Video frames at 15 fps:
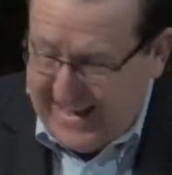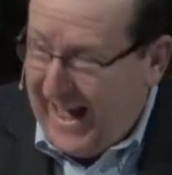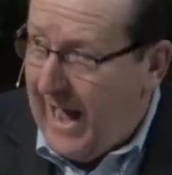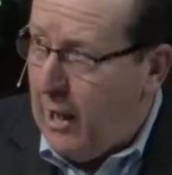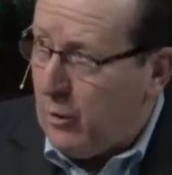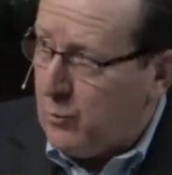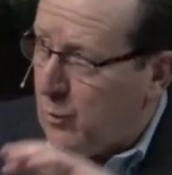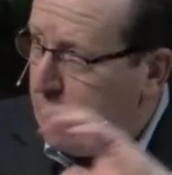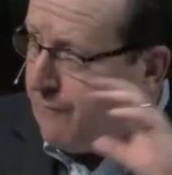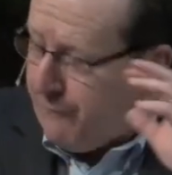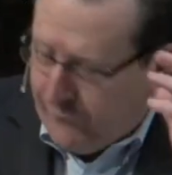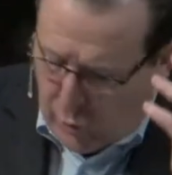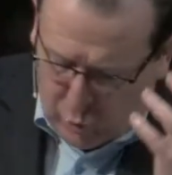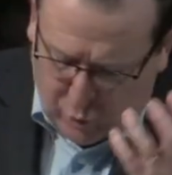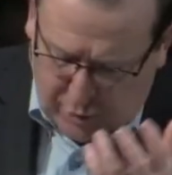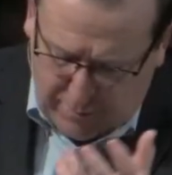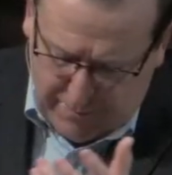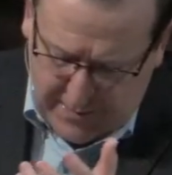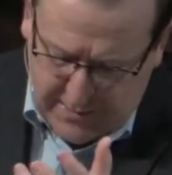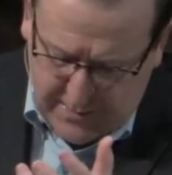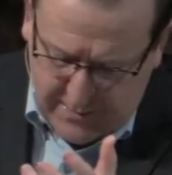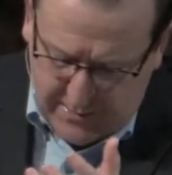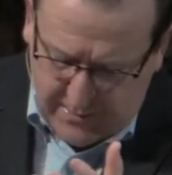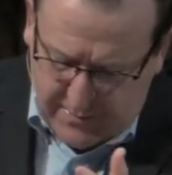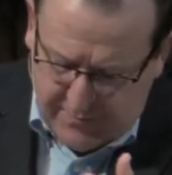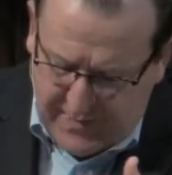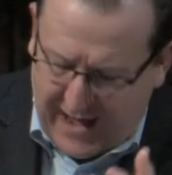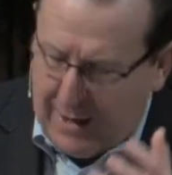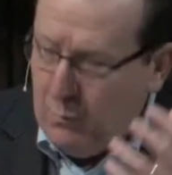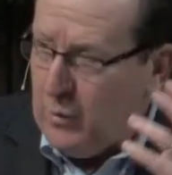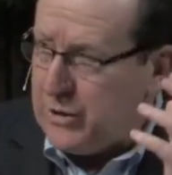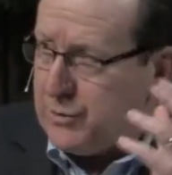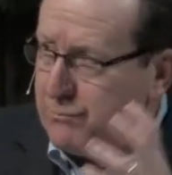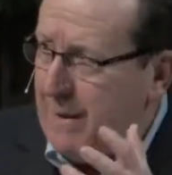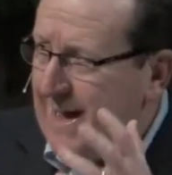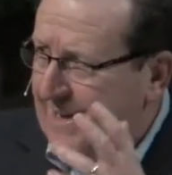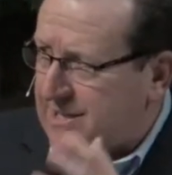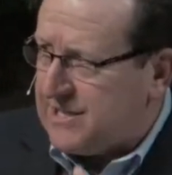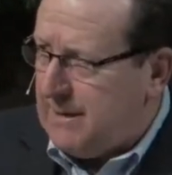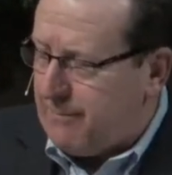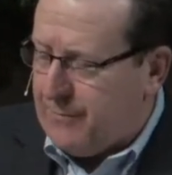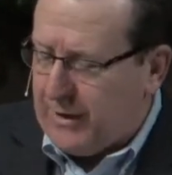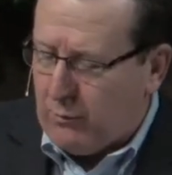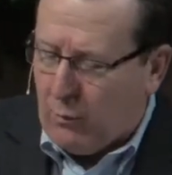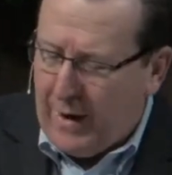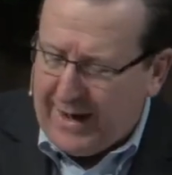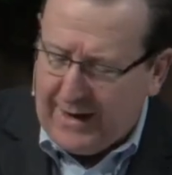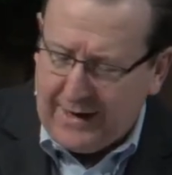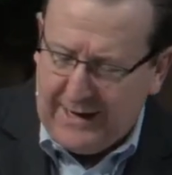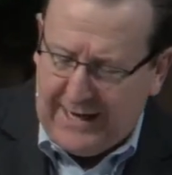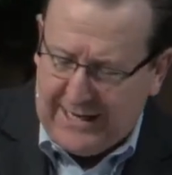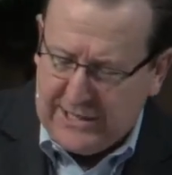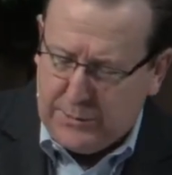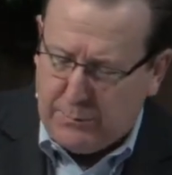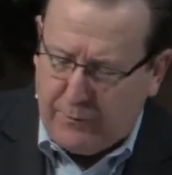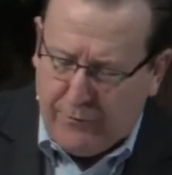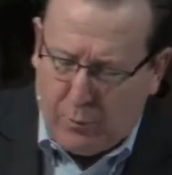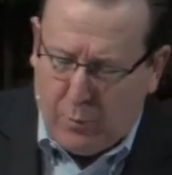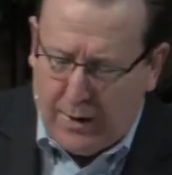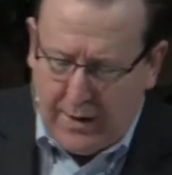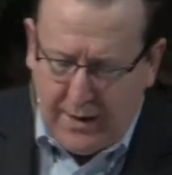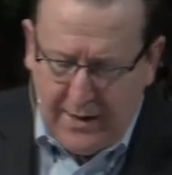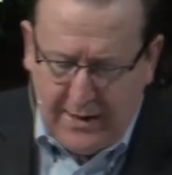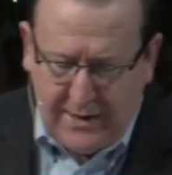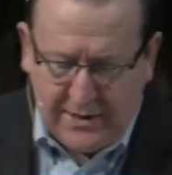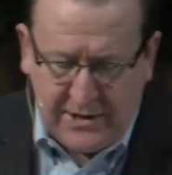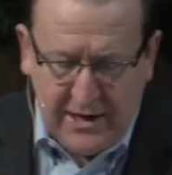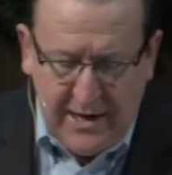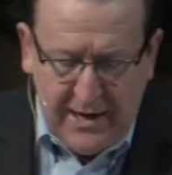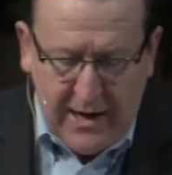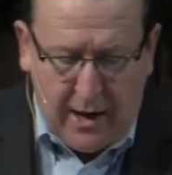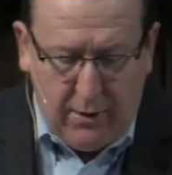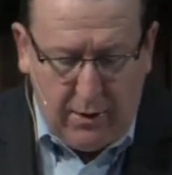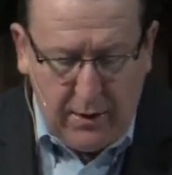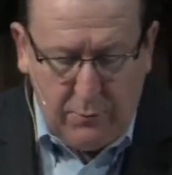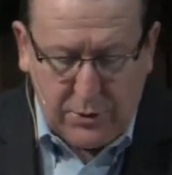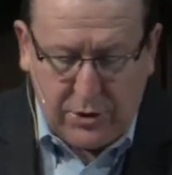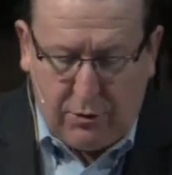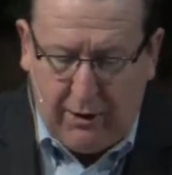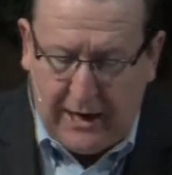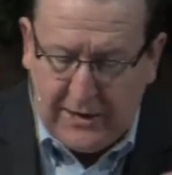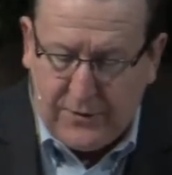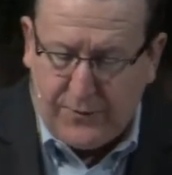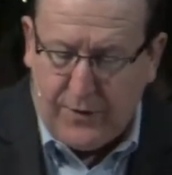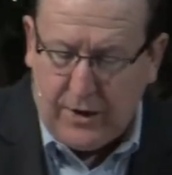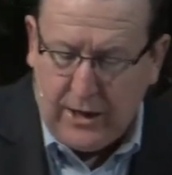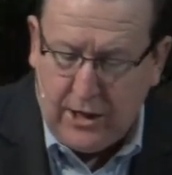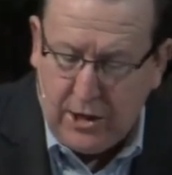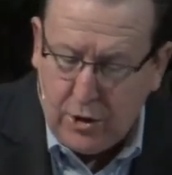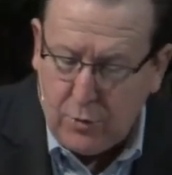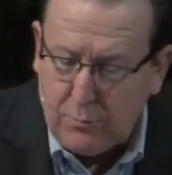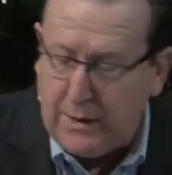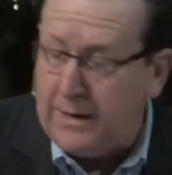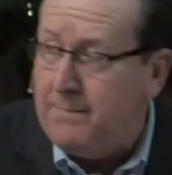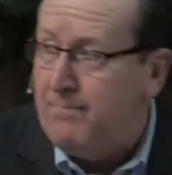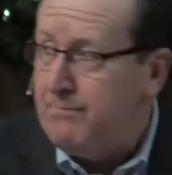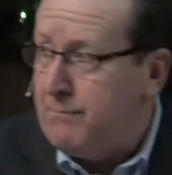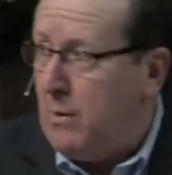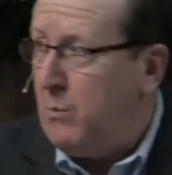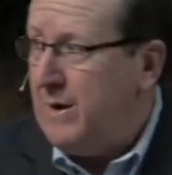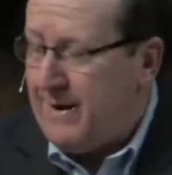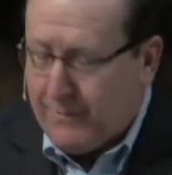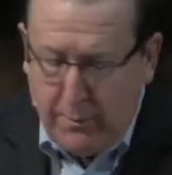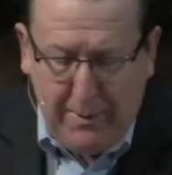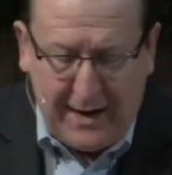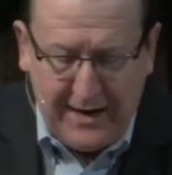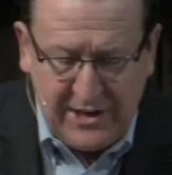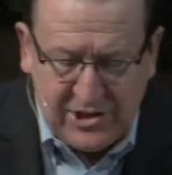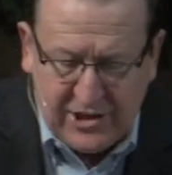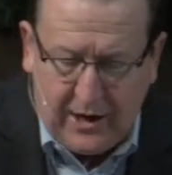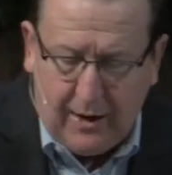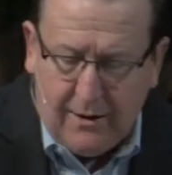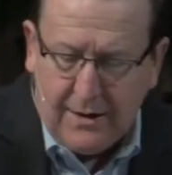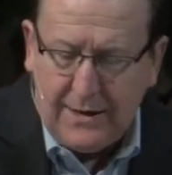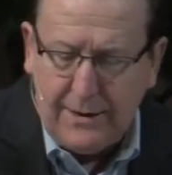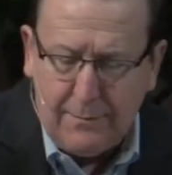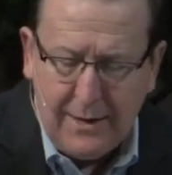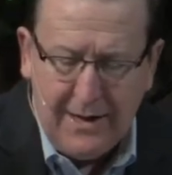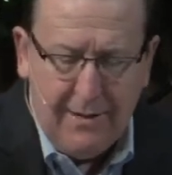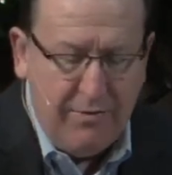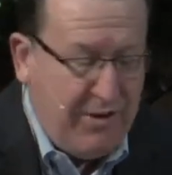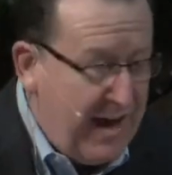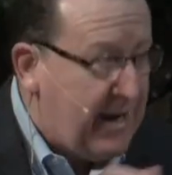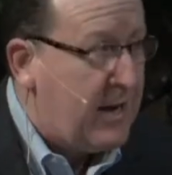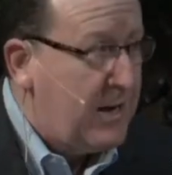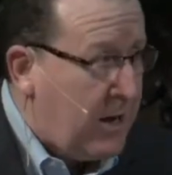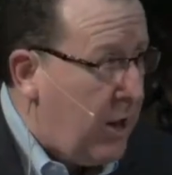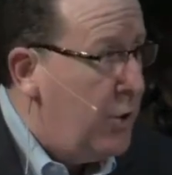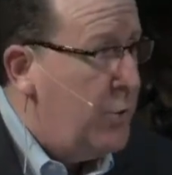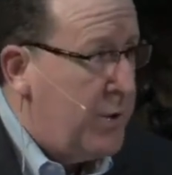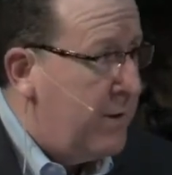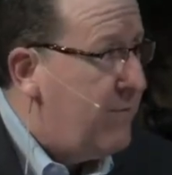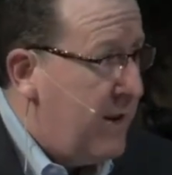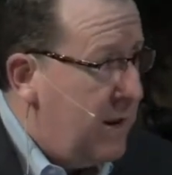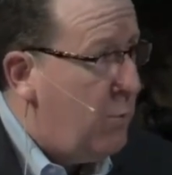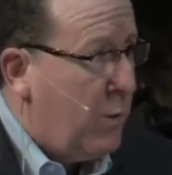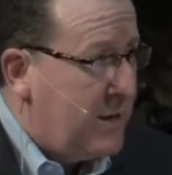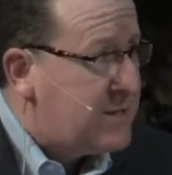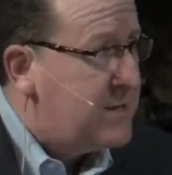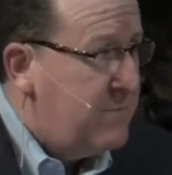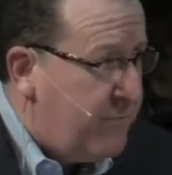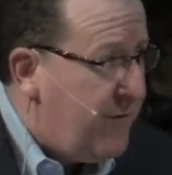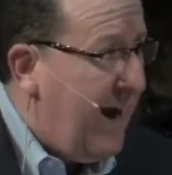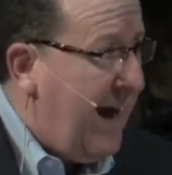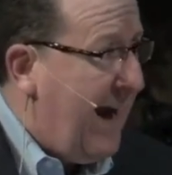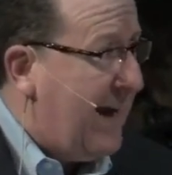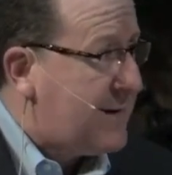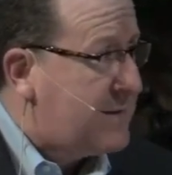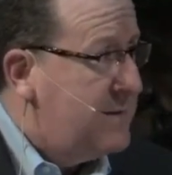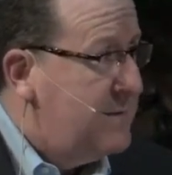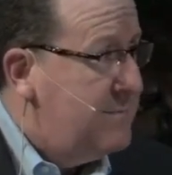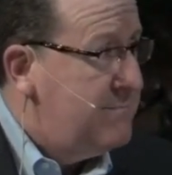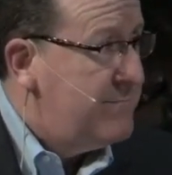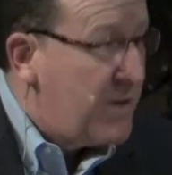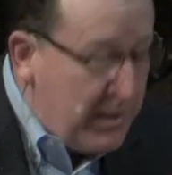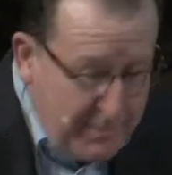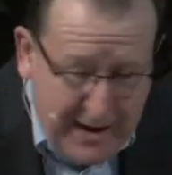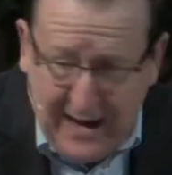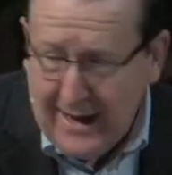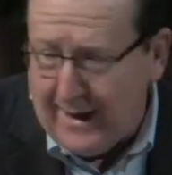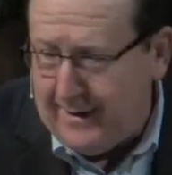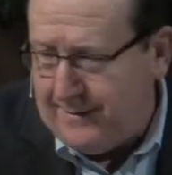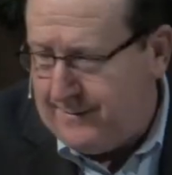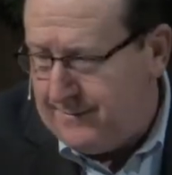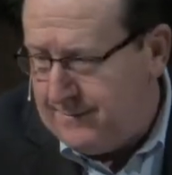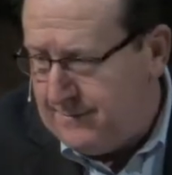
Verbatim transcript: outward form, that which makes something recognizable for what it is. Not only was Christ fully human, but when everybody saw him, they concluded that he was, in fact, a man.